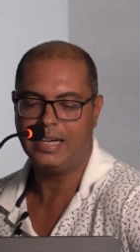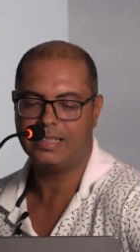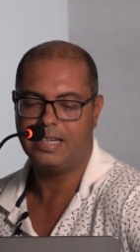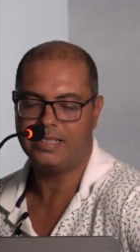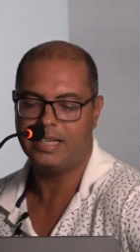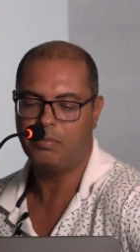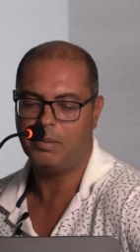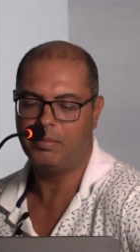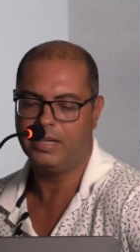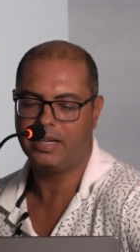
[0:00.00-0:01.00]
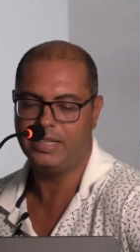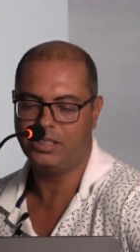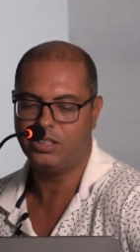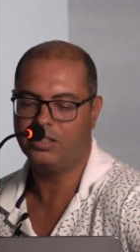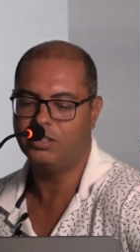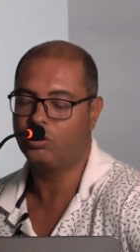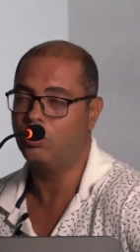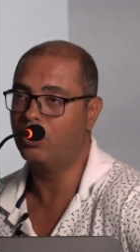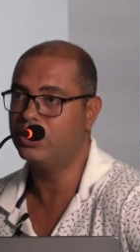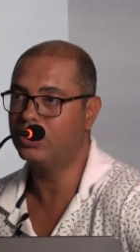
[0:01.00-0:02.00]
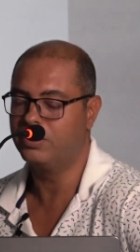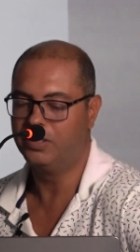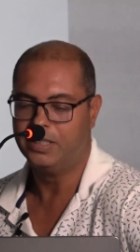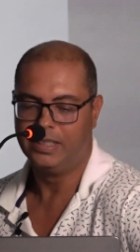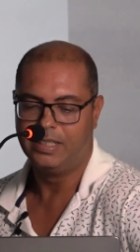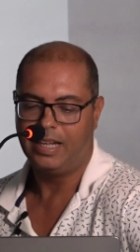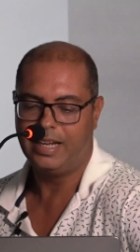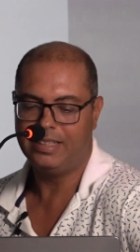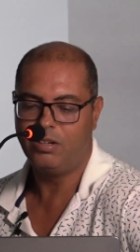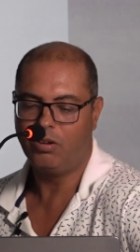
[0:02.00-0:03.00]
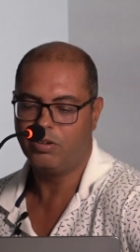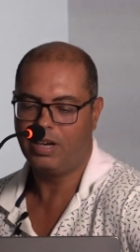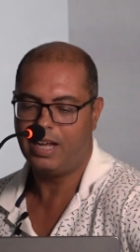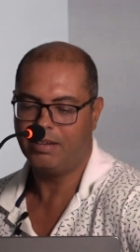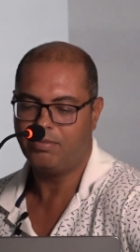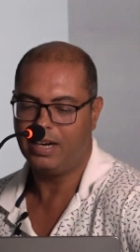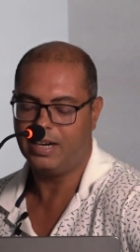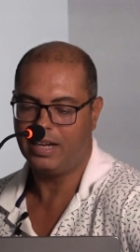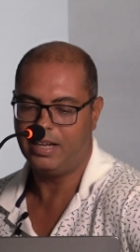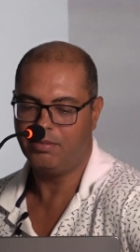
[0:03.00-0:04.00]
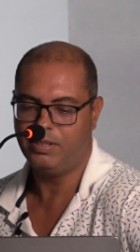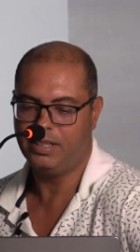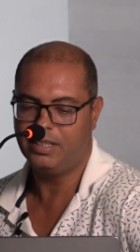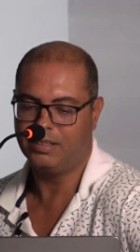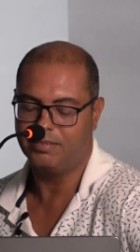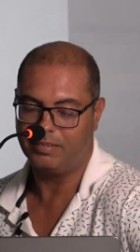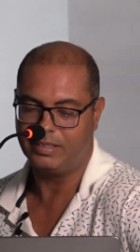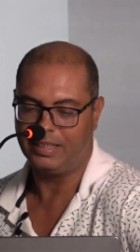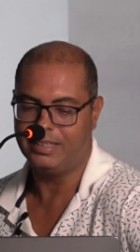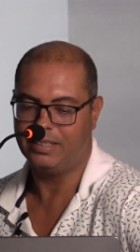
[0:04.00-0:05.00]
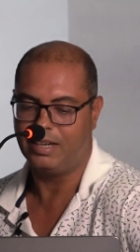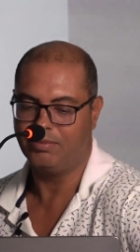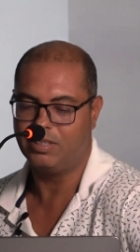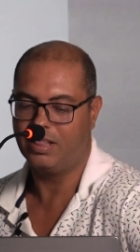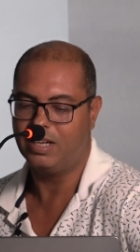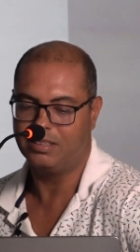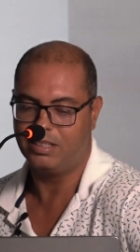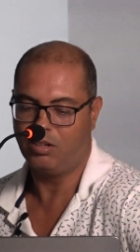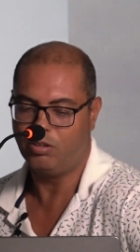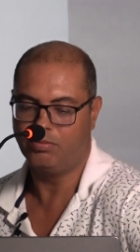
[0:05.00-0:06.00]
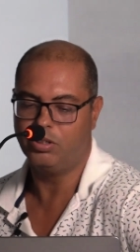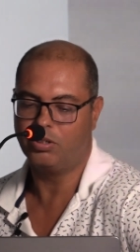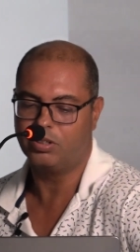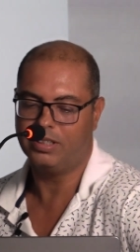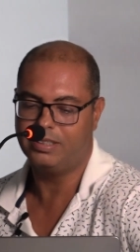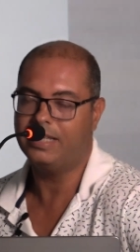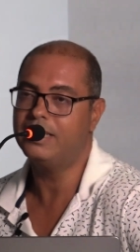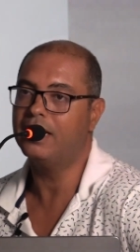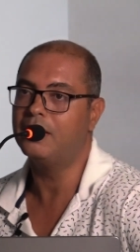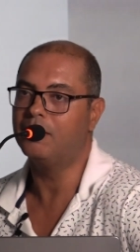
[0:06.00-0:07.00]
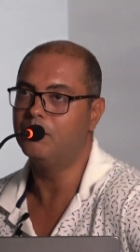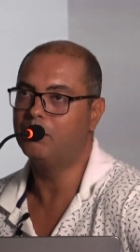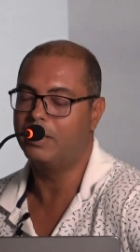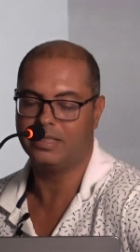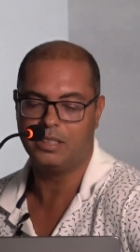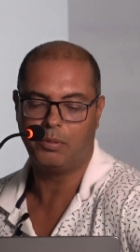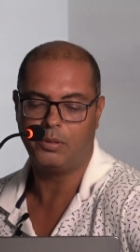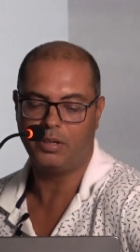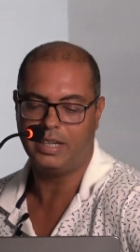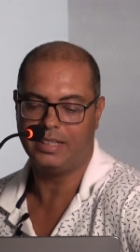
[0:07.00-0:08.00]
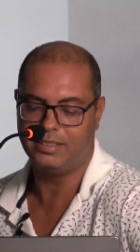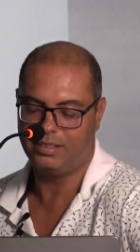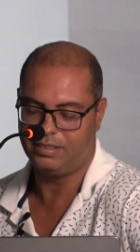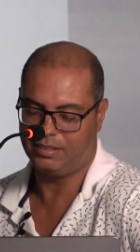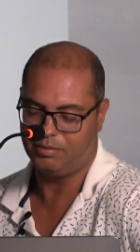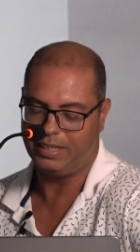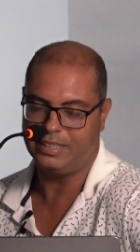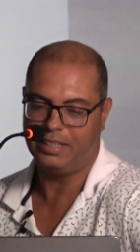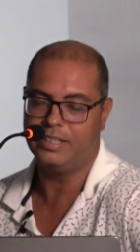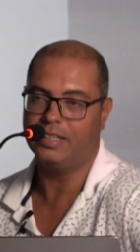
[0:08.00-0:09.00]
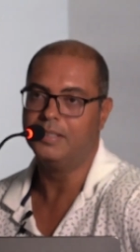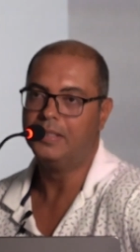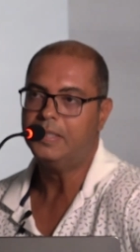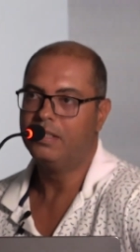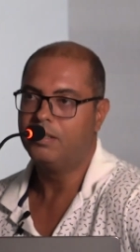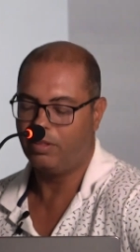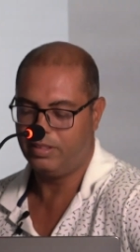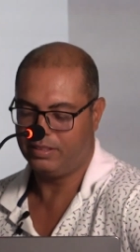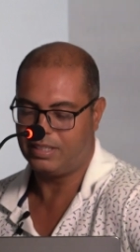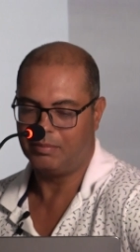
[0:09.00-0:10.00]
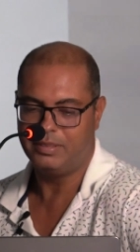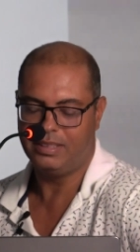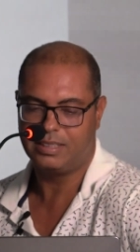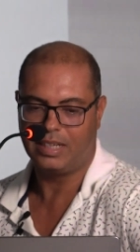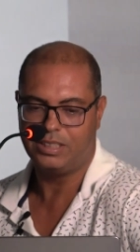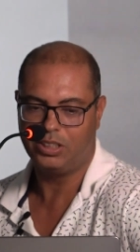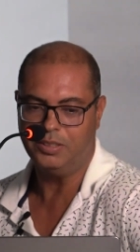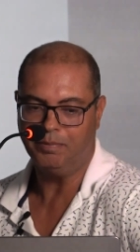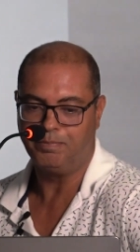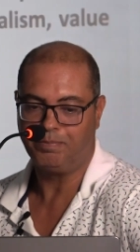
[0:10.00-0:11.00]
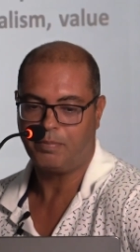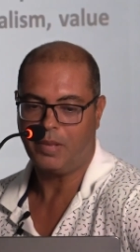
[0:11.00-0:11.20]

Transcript: access and publication, storage and long life archiving, and after that, love your data principle, and finally with some discussion.